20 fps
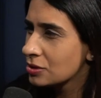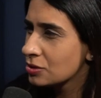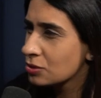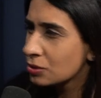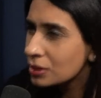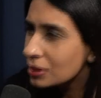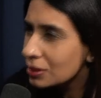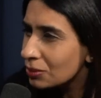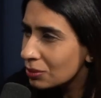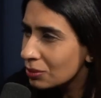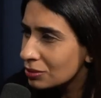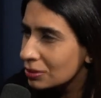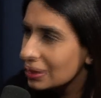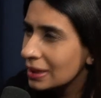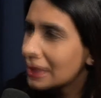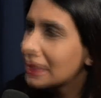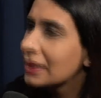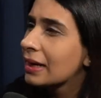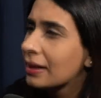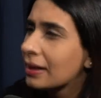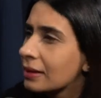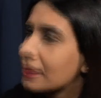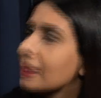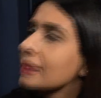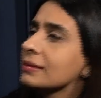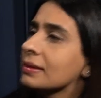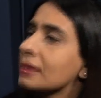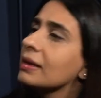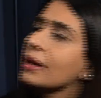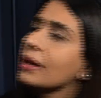So they don't really care.
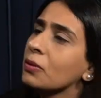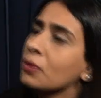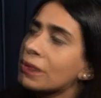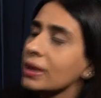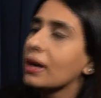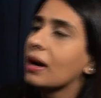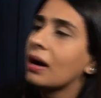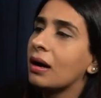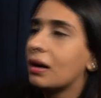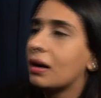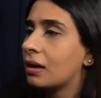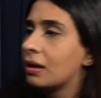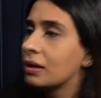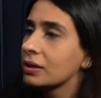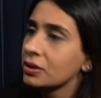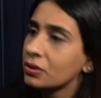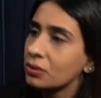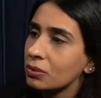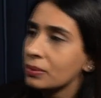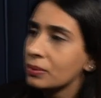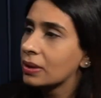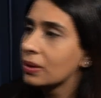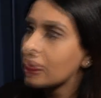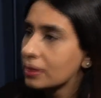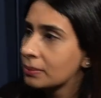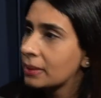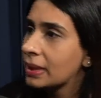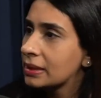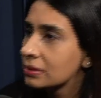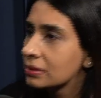Like they're like, okay, haha, we got
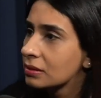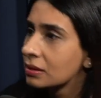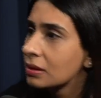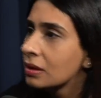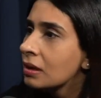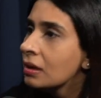a medal,